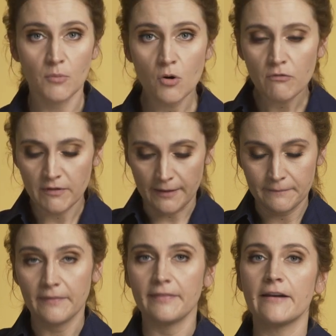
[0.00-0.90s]
Moreover,
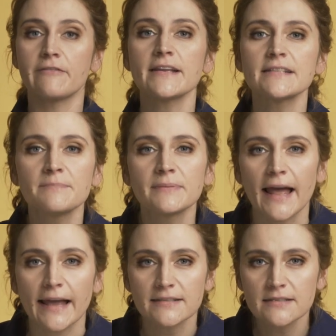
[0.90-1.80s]
there is a
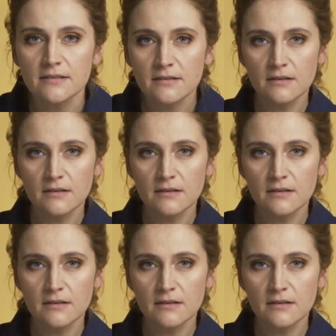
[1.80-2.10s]
place